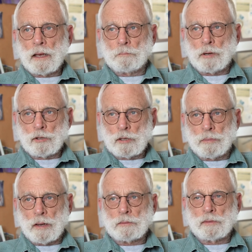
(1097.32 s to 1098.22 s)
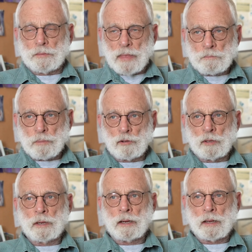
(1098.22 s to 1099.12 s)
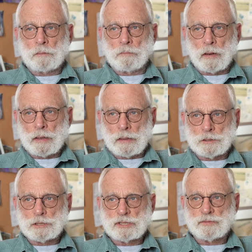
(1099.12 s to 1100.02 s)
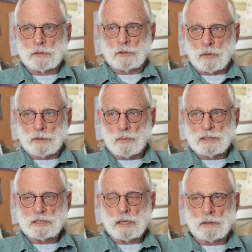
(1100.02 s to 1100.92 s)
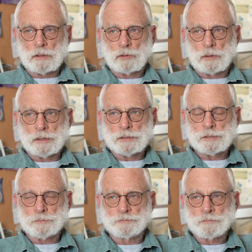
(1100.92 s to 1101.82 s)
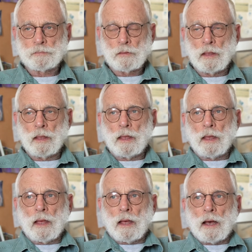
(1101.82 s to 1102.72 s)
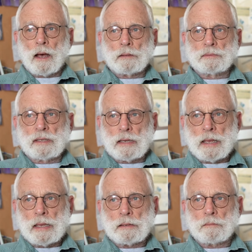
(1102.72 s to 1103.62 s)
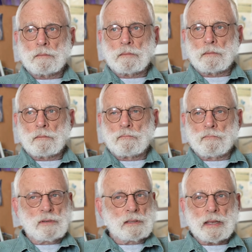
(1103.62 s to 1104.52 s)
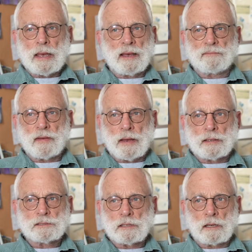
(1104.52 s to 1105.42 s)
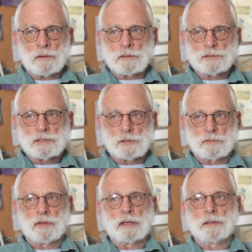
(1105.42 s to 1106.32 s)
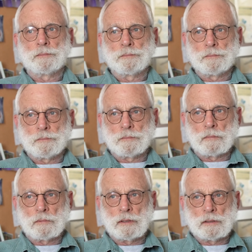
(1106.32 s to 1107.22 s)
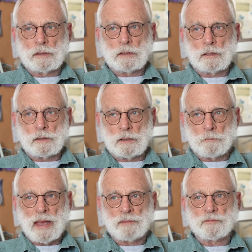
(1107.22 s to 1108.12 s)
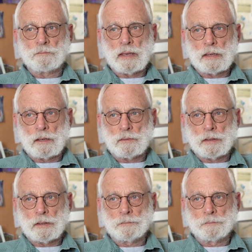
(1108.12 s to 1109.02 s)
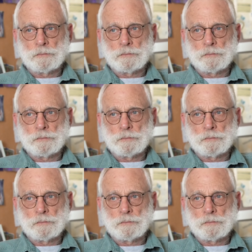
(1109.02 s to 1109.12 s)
a polar the then polar bear biologist for the Northwest Territories did a really half-assed aerial survey in the, in the Baffin Bay area,